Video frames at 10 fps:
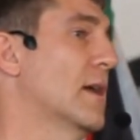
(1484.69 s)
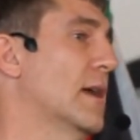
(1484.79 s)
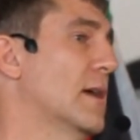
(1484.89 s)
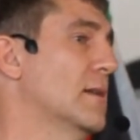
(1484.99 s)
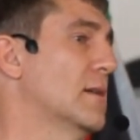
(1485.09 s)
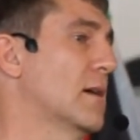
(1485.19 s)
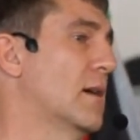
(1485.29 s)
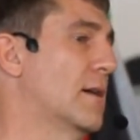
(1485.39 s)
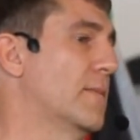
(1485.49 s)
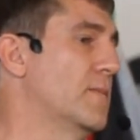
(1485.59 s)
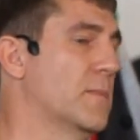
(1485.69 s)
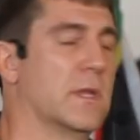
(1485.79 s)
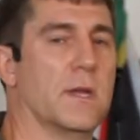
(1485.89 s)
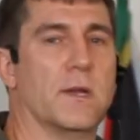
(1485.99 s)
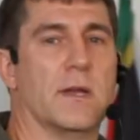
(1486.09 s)
and um,
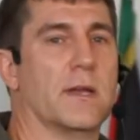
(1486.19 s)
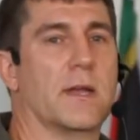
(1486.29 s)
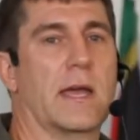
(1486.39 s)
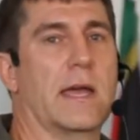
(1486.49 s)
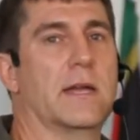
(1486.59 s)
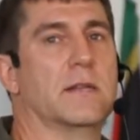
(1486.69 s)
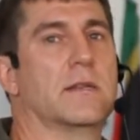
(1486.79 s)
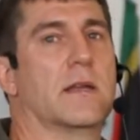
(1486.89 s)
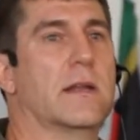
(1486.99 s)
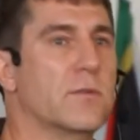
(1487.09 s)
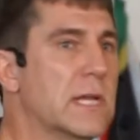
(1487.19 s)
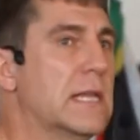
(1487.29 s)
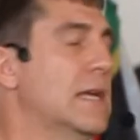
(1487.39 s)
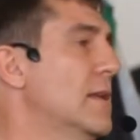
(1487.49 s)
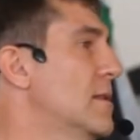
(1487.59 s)
and and
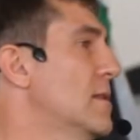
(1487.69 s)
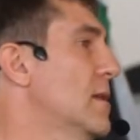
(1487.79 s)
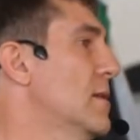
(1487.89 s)
really